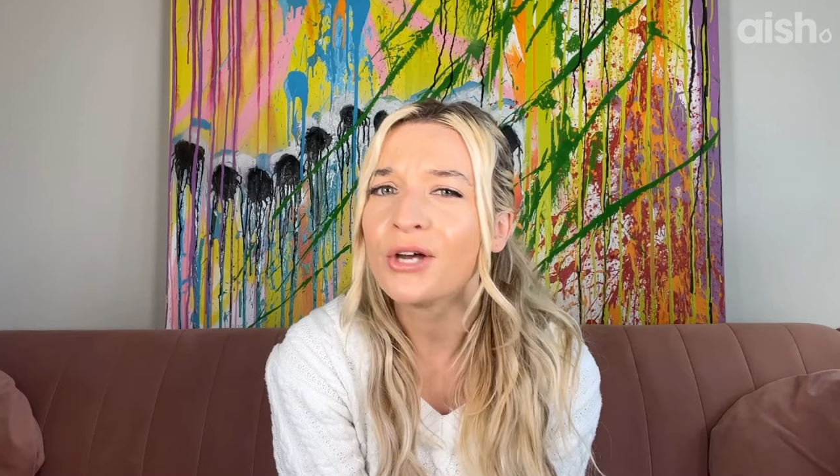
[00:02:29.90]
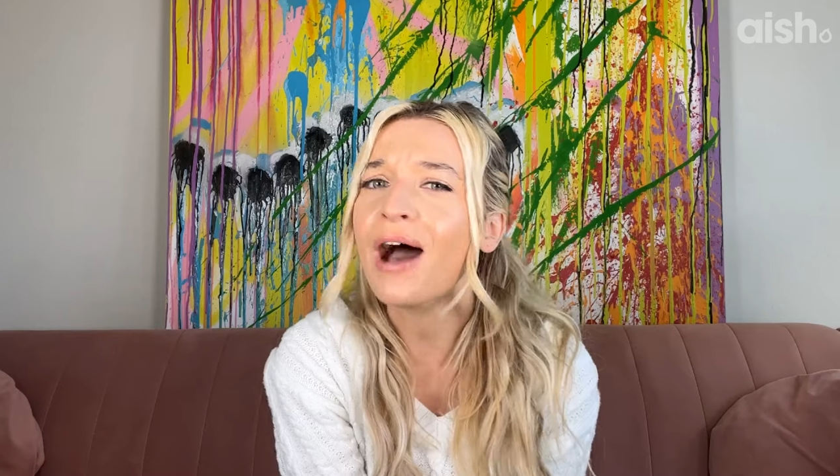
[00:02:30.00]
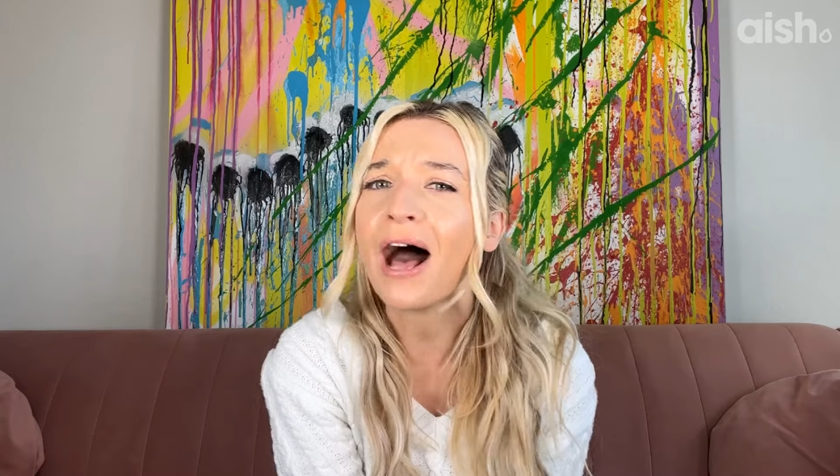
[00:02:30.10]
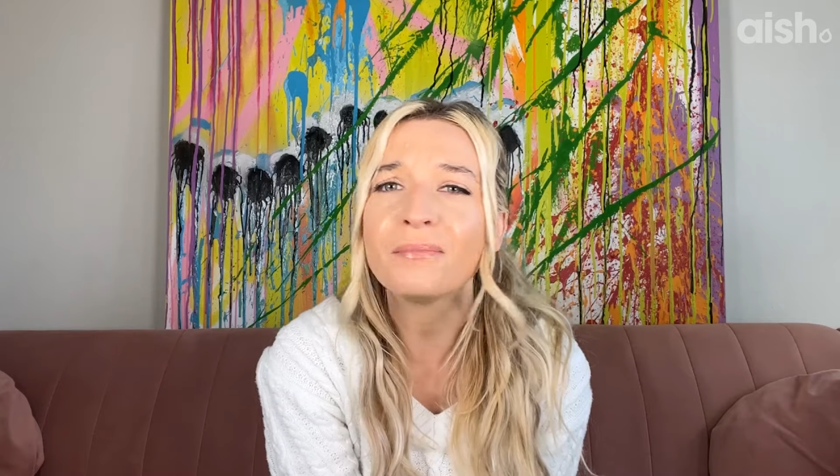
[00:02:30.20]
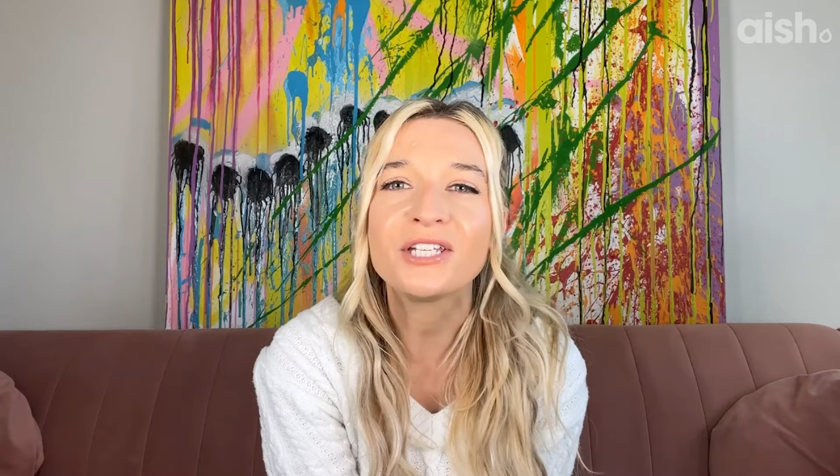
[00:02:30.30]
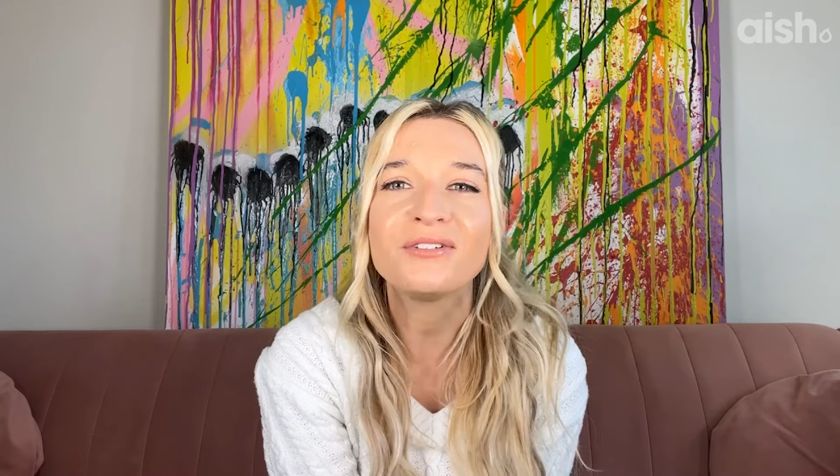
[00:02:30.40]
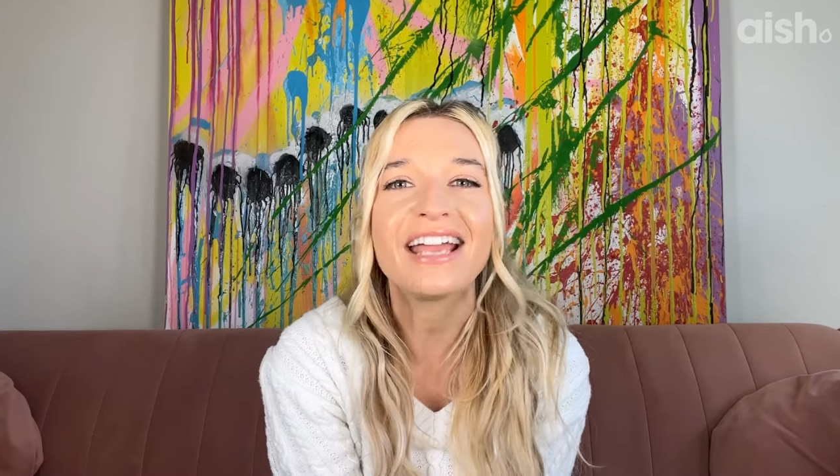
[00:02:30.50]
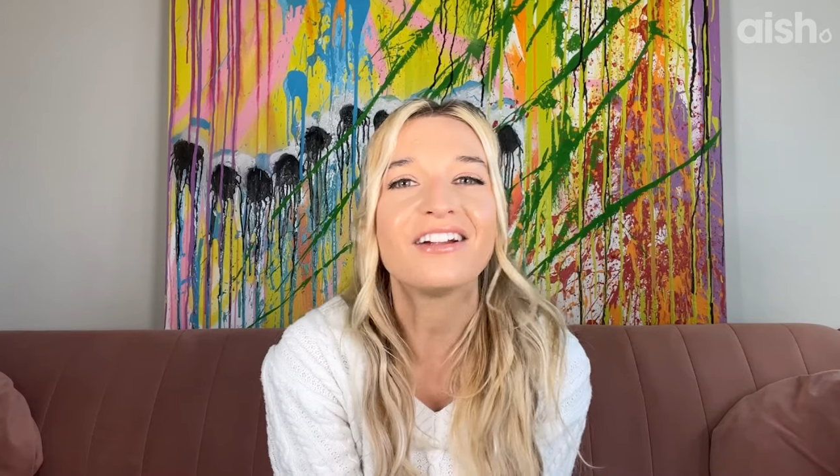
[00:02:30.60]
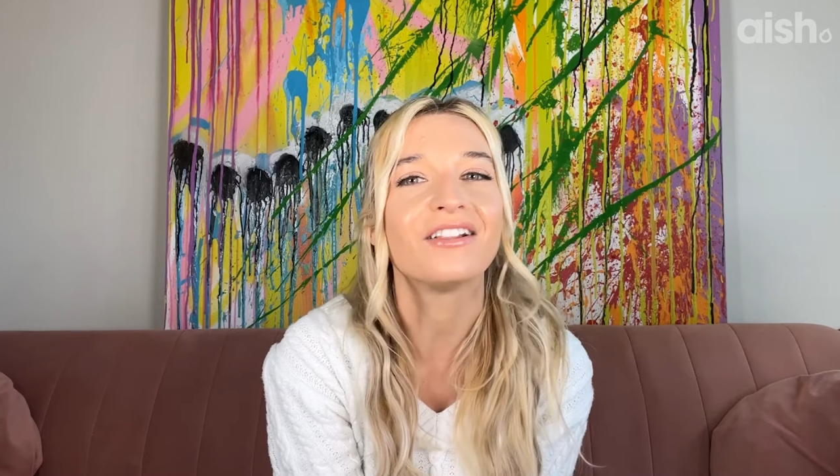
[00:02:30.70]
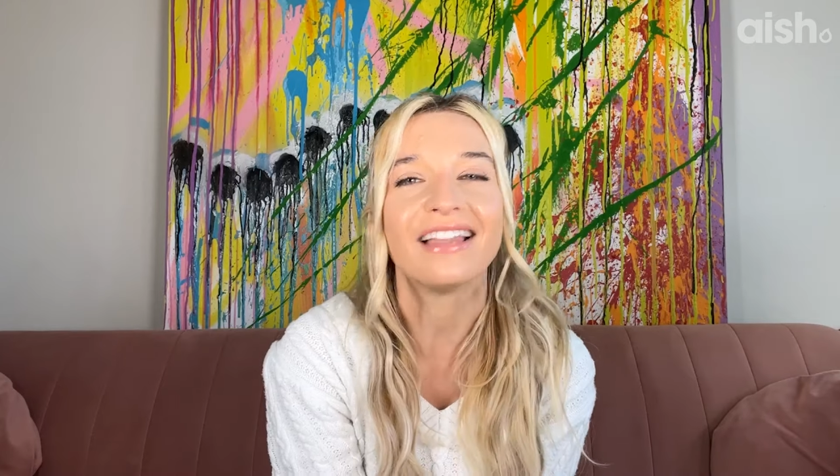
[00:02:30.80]
who helps you
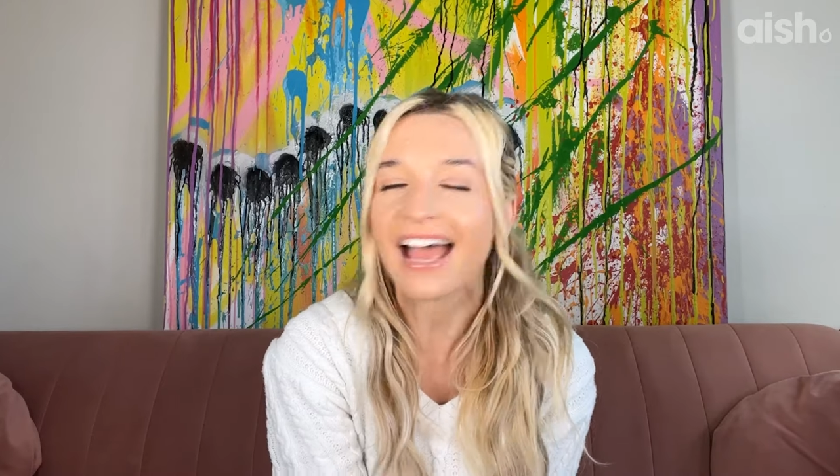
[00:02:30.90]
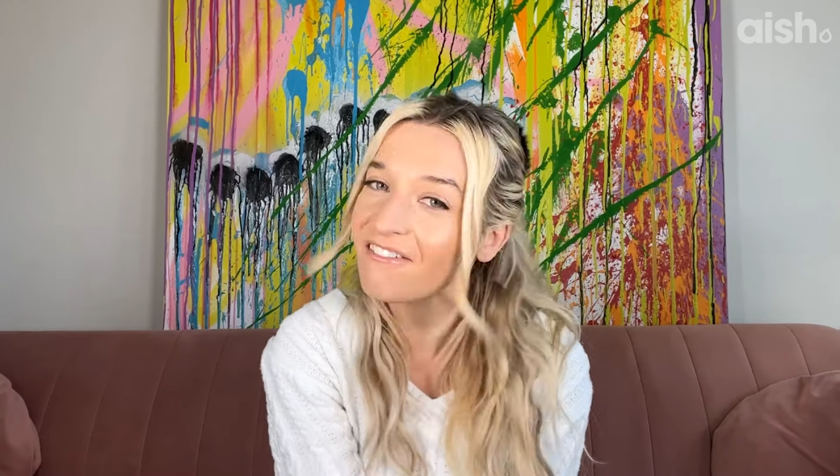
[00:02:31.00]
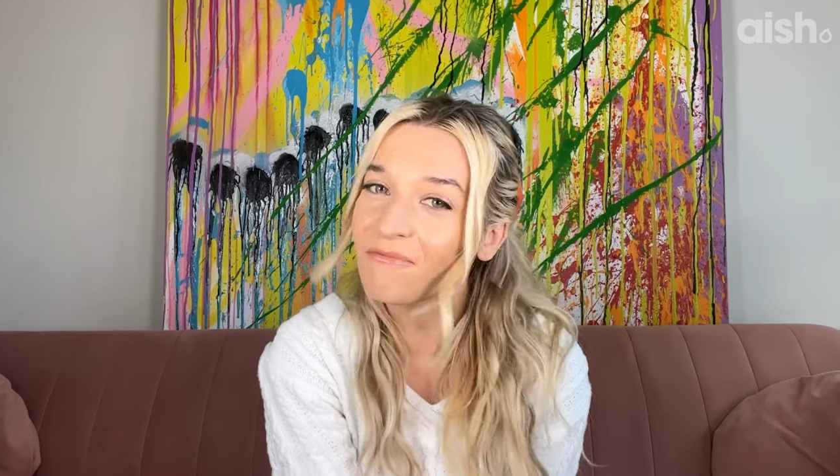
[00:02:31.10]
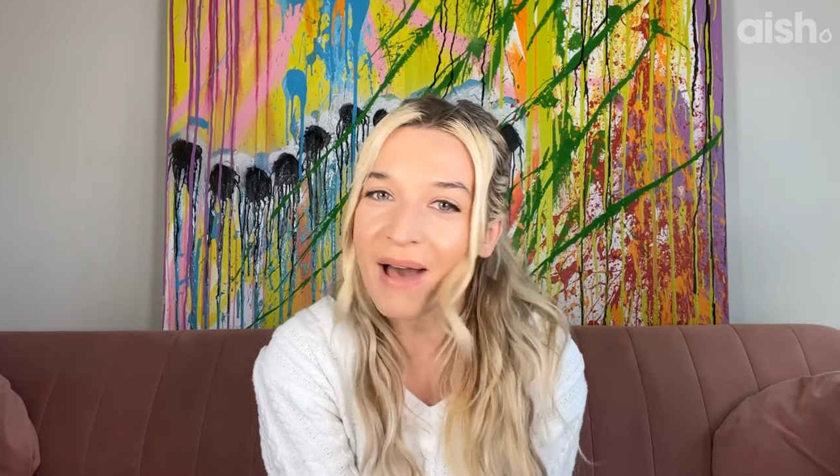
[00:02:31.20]
get your life